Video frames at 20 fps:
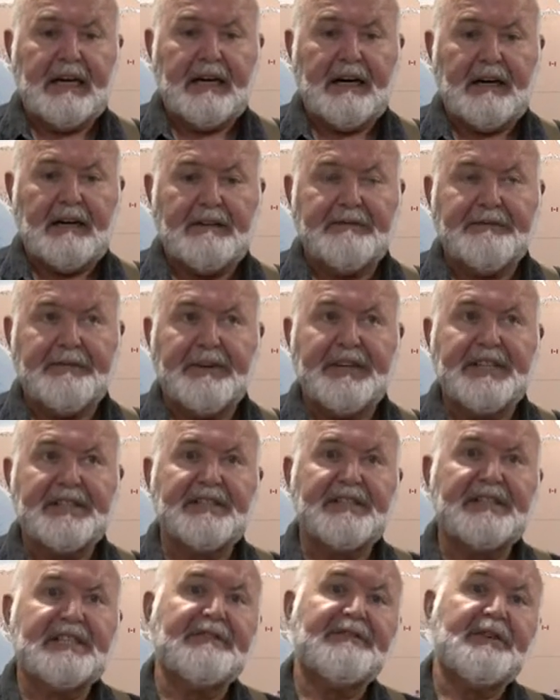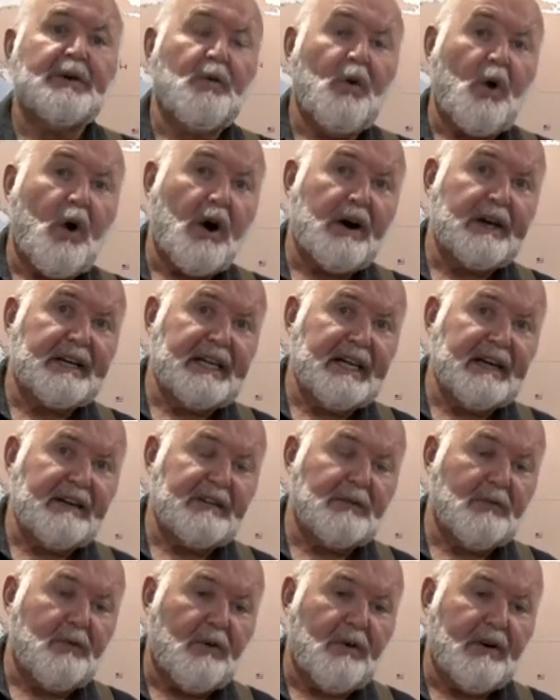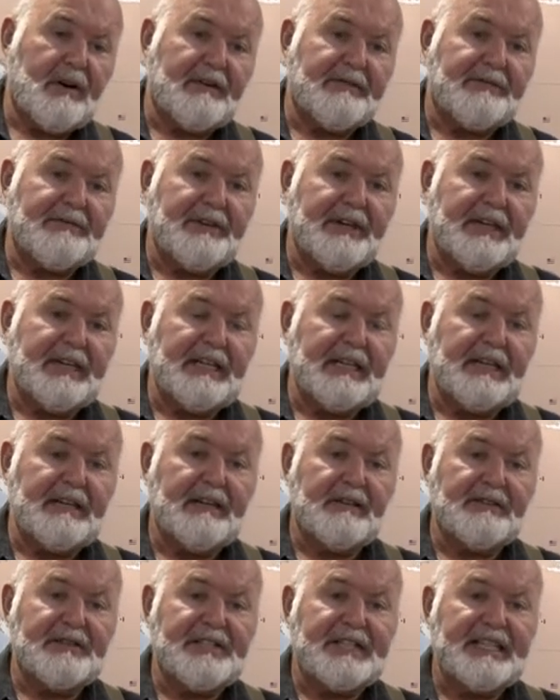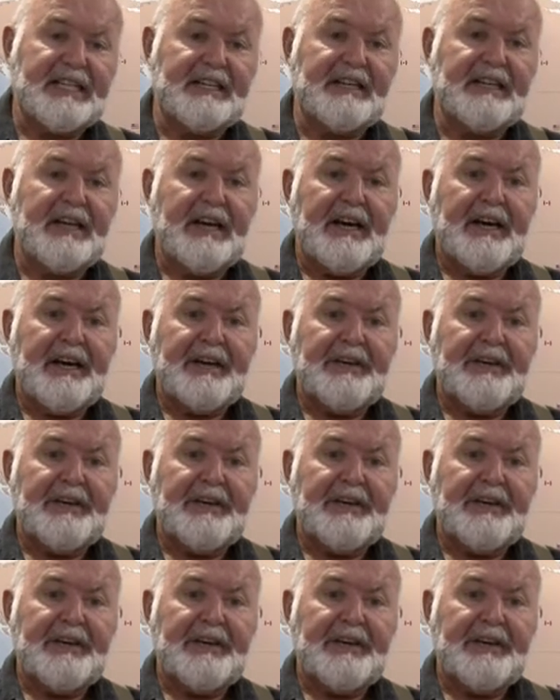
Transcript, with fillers: Uh, for instance, if you walk down the waterfront in Ostend,